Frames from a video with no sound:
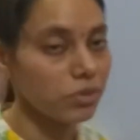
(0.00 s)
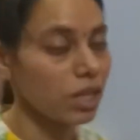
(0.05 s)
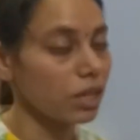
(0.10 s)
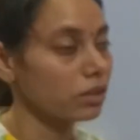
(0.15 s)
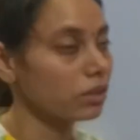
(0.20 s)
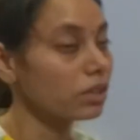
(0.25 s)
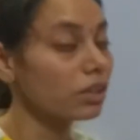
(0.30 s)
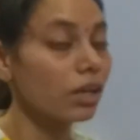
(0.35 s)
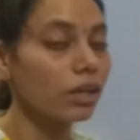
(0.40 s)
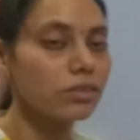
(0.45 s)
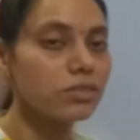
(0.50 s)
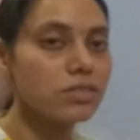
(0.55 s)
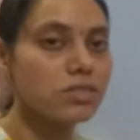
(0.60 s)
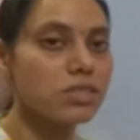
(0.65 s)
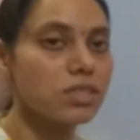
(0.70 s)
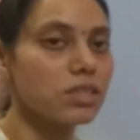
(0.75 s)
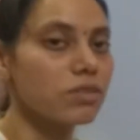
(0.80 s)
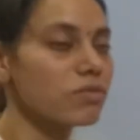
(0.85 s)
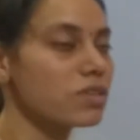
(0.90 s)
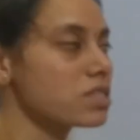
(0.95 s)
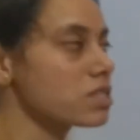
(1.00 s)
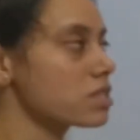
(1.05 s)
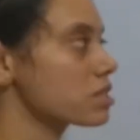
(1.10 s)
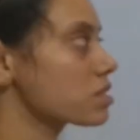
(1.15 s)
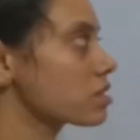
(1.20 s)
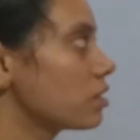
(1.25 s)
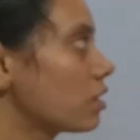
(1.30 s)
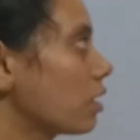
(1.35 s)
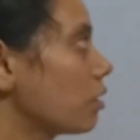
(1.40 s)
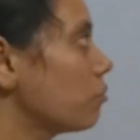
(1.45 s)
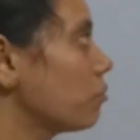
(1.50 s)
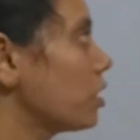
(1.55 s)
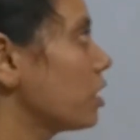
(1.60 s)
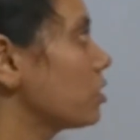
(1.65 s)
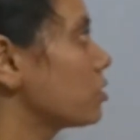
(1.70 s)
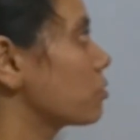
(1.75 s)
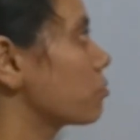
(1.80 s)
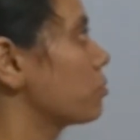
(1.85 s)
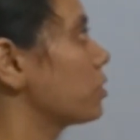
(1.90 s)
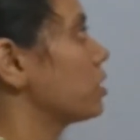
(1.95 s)
than the other sequences. They may
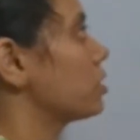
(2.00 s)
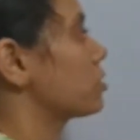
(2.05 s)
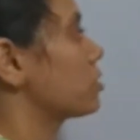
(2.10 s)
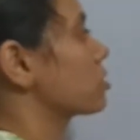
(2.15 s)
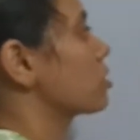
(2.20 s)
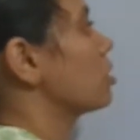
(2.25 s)
repeat